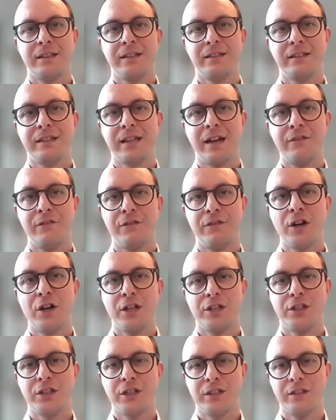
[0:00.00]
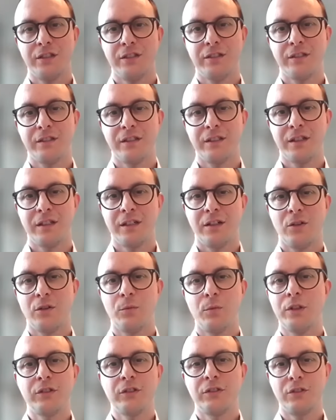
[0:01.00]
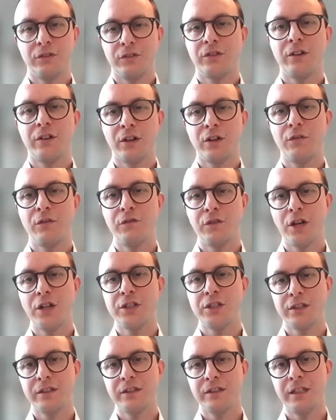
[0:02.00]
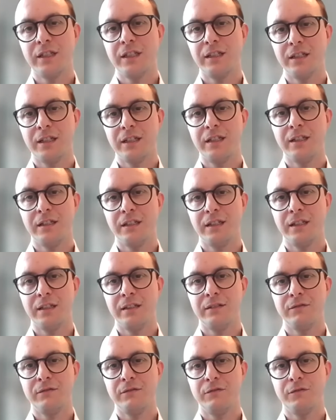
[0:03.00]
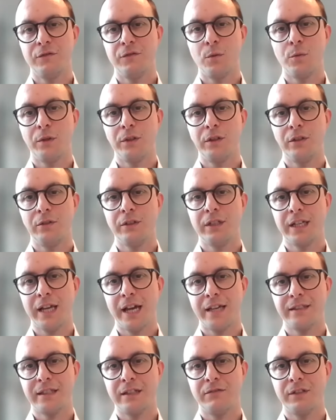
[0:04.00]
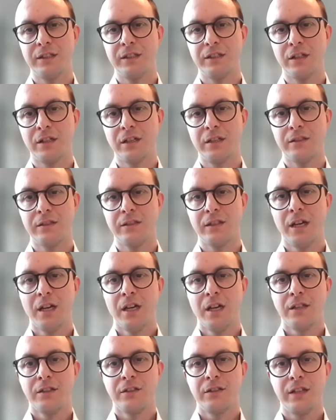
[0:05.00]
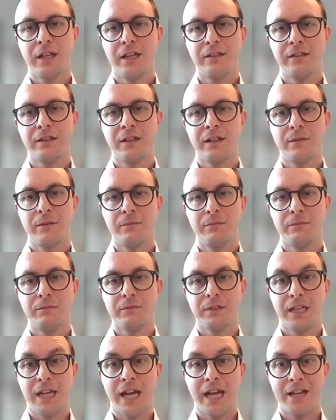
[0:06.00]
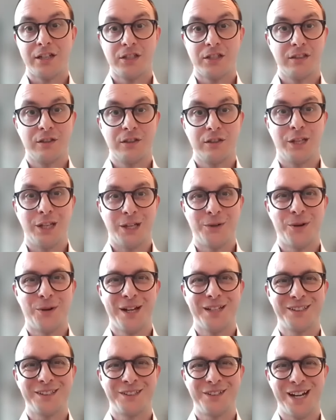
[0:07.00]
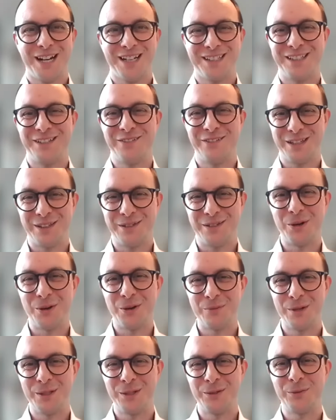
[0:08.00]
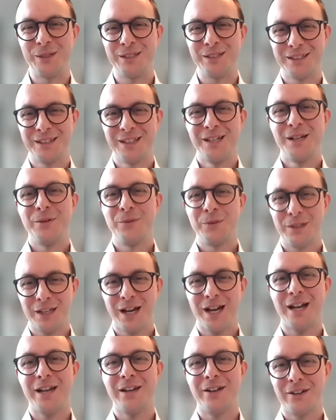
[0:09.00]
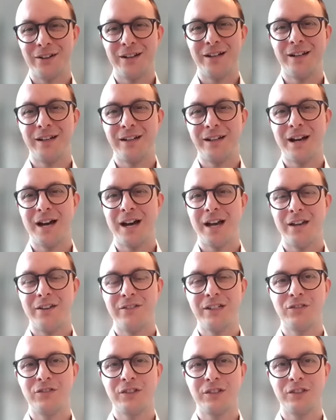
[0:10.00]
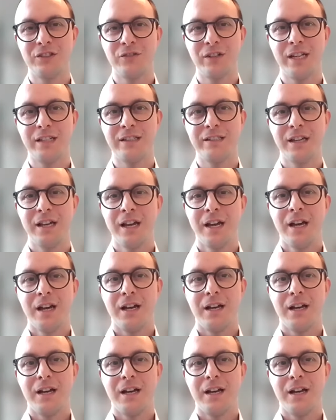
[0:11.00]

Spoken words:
there's a divergence, or was sorry, a convergence in forward-looking asset returns. So there's a cash is looking quite attractive at the moment with higher interest rates,